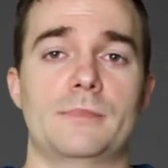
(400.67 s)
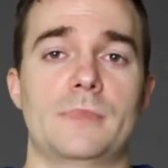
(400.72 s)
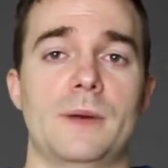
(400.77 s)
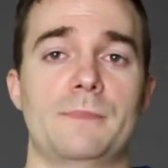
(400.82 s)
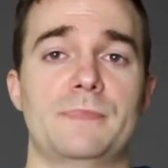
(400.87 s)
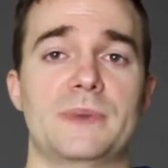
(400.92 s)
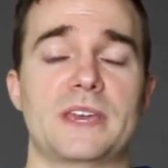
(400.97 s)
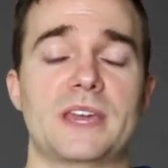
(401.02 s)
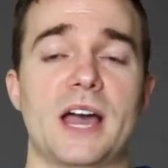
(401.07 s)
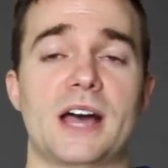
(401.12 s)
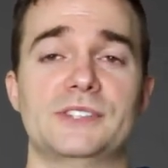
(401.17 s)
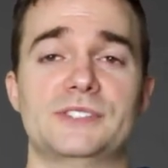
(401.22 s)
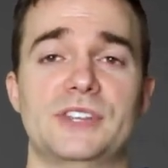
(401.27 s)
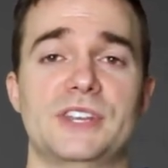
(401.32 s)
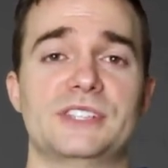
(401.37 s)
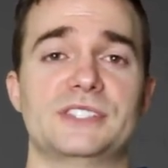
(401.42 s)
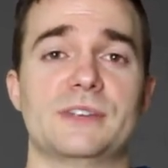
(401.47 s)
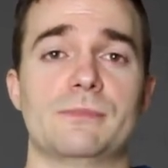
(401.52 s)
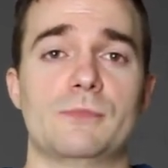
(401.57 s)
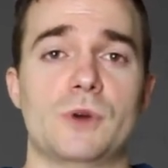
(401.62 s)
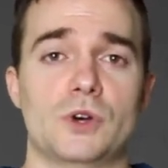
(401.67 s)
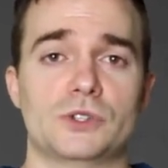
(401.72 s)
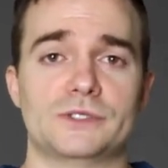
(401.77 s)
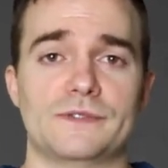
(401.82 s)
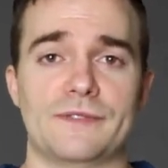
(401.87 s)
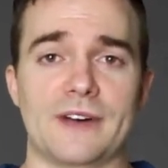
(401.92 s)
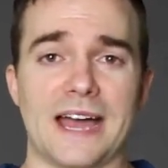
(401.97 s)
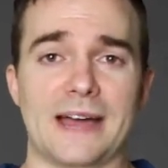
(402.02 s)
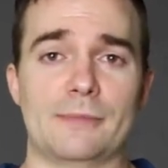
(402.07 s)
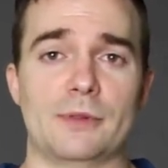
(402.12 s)
but because it is the
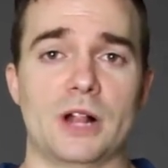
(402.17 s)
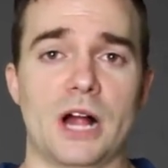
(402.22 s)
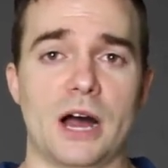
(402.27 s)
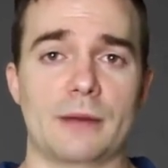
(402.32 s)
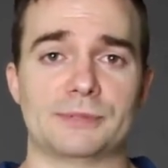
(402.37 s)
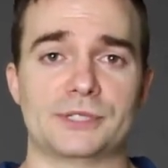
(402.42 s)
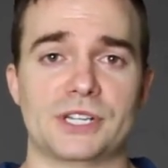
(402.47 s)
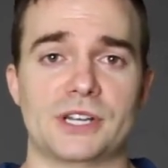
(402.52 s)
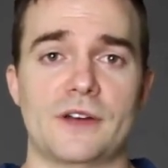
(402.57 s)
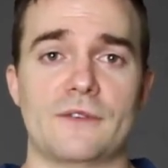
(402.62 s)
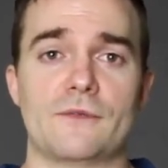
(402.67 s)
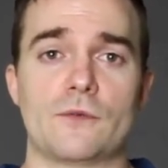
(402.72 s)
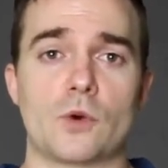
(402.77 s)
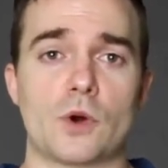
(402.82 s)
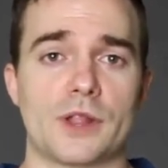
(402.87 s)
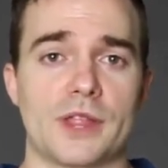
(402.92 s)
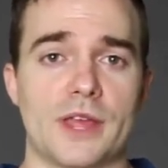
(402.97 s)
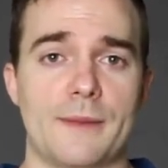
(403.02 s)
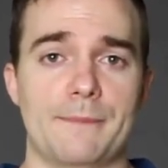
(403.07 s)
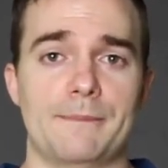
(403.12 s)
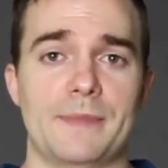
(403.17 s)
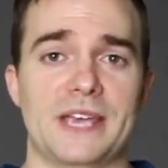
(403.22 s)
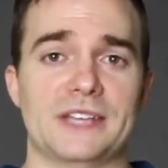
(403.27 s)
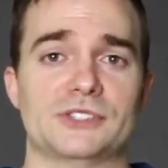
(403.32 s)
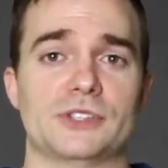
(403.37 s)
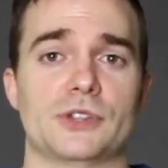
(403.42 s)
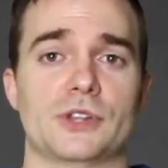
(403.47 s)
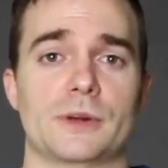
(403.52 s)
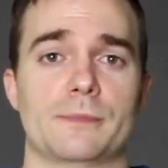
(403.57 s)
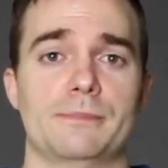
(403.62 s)
most viable option for them
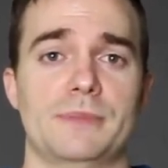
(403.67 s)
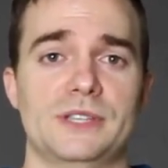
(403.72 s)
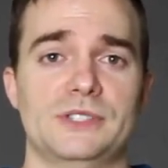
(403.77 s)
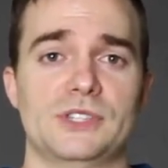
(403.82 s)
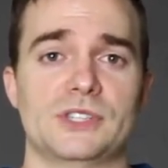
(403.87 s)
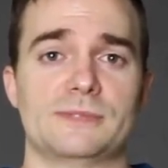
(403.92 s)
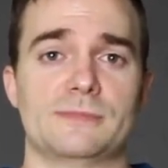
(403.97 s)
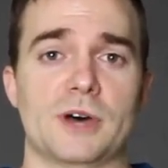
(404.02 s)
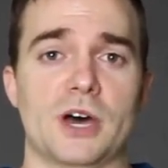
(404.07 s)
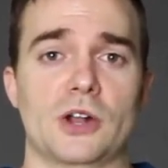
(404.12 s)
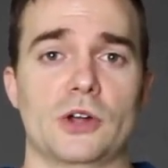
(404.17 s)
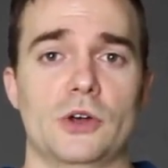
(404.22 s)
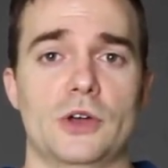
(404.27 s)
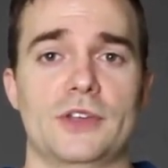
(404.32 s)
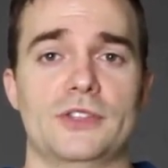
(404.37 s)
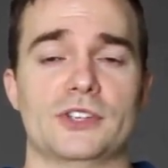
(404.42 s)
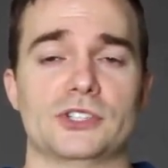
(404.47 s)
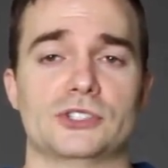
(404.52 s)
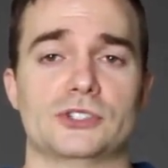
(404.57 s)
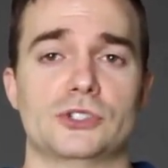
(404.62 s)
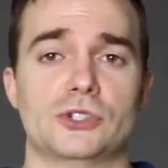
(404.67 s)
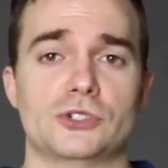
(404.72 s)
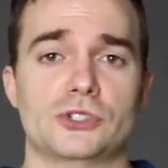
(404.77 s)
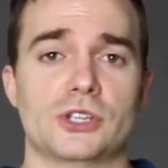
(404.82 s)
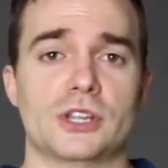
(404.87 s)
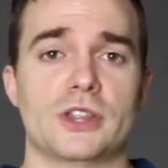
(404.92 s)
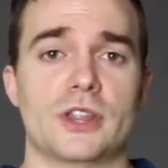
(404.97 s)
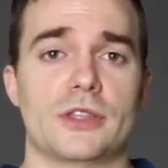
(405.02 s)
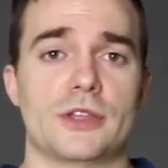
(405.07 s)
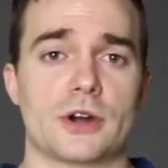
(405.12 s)
based on their business model and the
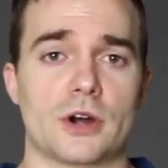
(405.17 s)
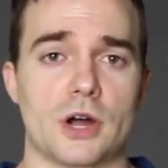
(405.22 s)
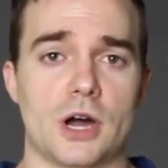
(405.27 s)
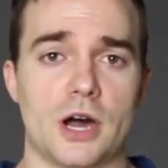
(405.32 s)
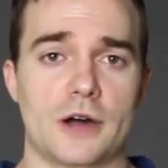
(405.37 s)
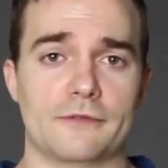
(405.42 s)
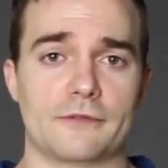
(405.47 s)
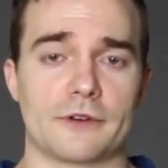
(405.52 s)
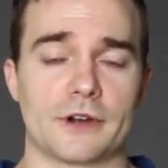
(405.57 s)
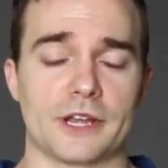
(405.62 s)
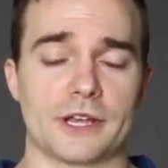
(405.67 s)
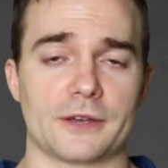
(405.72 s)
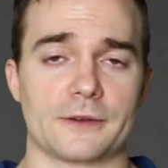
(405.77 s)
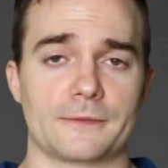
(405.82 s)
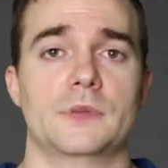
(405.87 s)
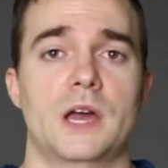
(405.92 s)
solution they're offering.